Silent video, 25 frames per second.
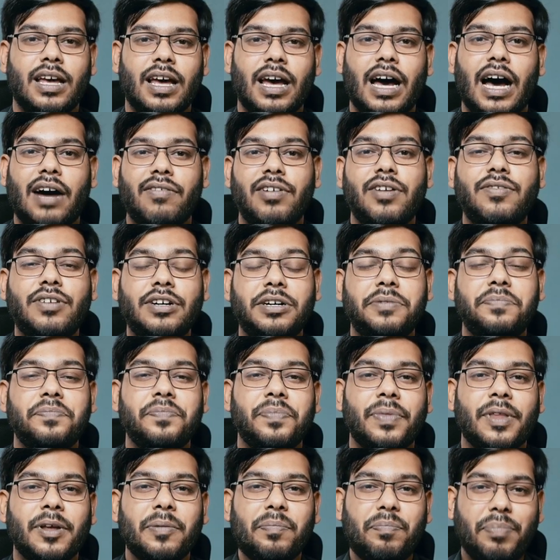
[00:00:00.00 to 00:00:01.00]
However,
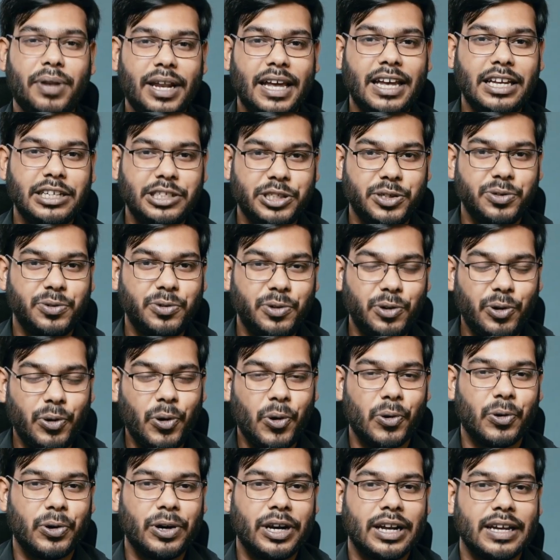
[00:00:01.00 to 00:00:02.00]
please do
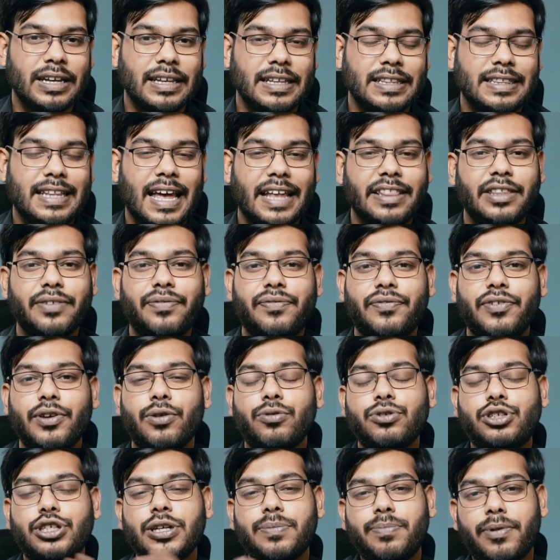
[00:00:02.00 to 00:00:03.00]
note that the
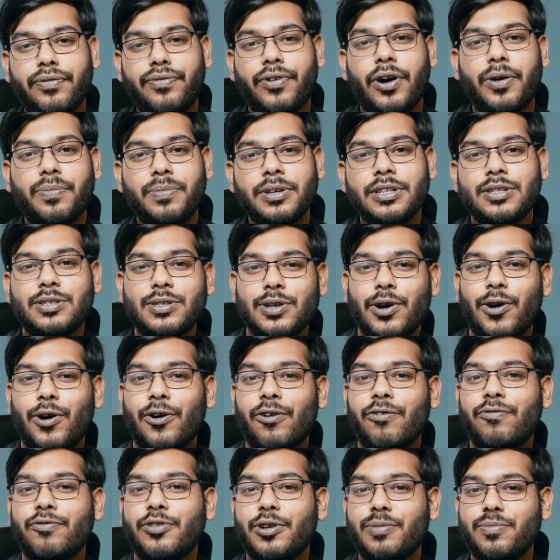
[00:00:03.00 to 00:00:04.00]
future performance
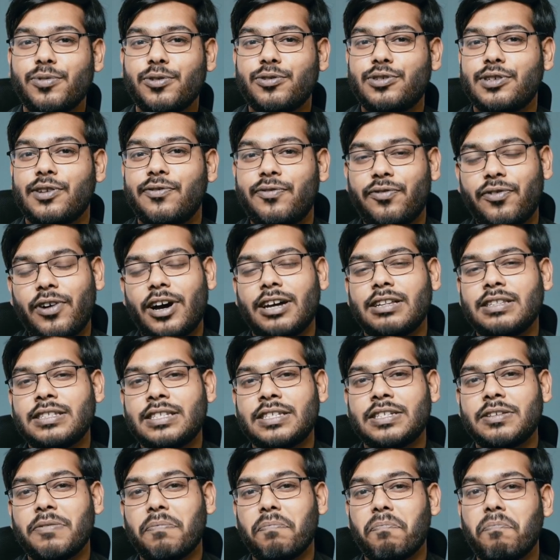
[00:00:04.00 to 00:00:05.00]
of the mutual
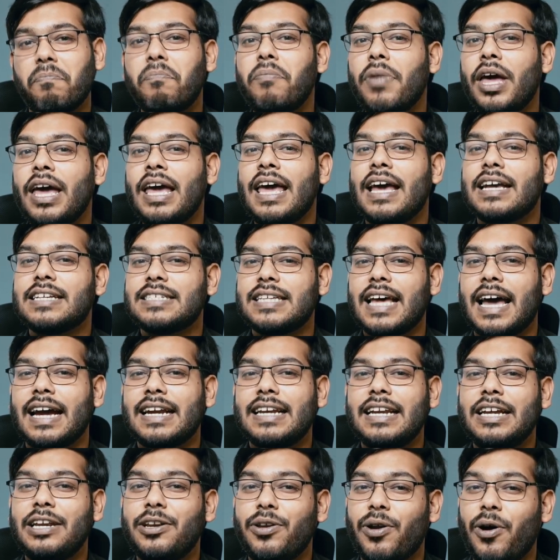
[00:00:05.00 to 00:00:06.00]
funds may
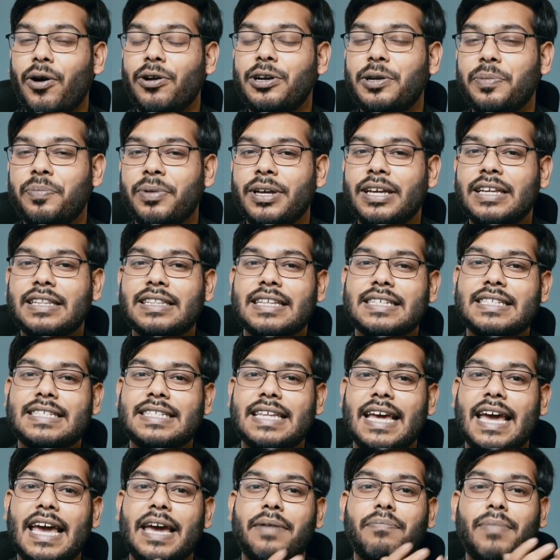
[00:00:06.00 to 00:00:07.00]
exactly not be the
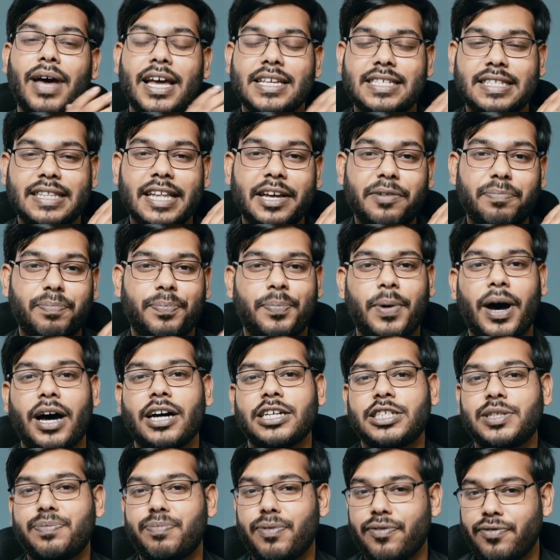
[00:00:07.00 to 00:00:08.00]
same as their
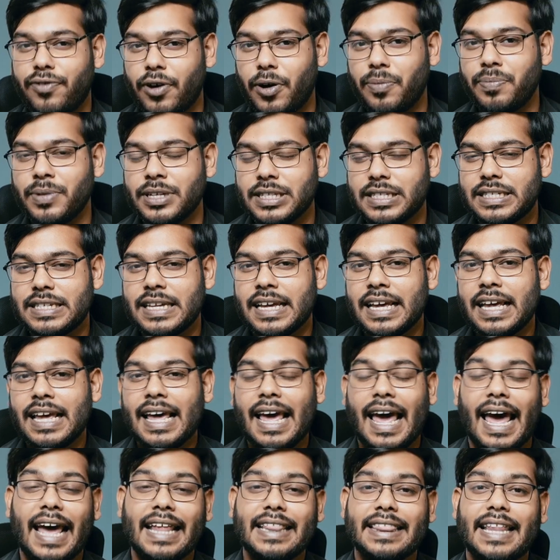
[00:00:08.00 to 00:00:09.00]
past performance.
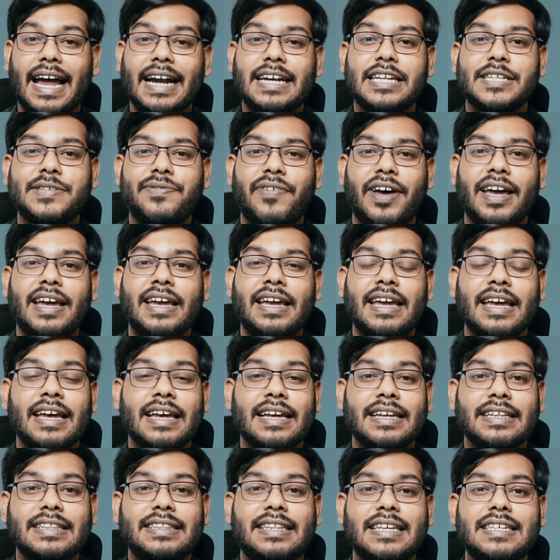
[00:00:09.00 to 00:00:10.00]
And that is why
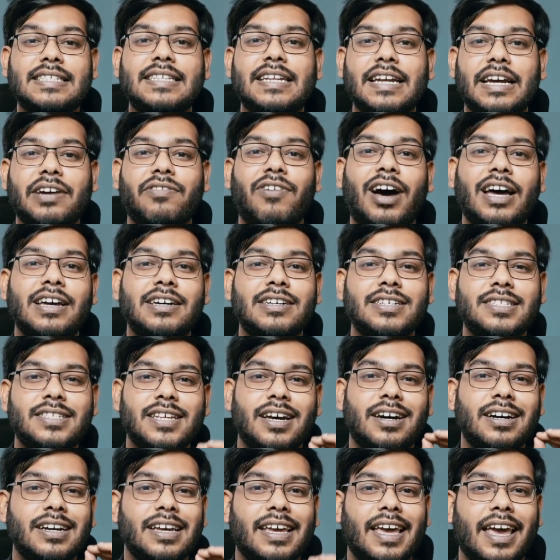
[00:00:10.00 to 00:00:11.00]
this requires
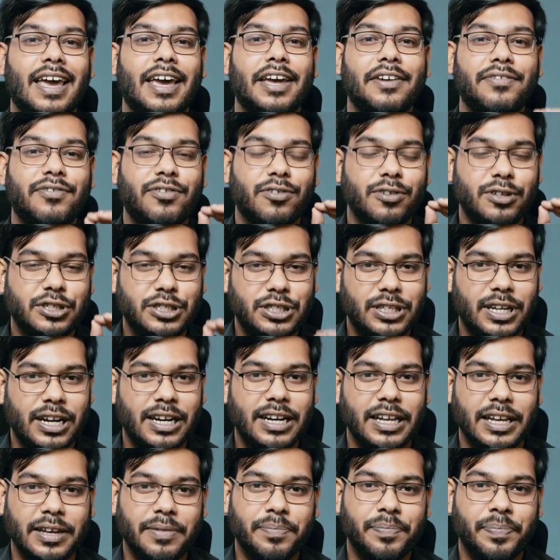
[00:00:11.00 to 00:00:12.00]
a careful
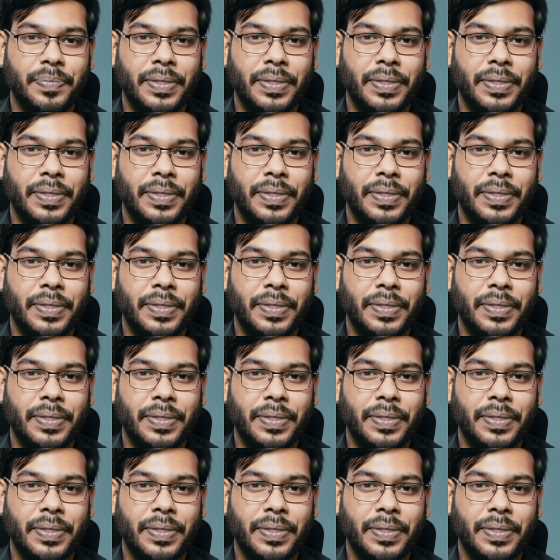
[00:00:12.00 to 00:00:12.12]
study.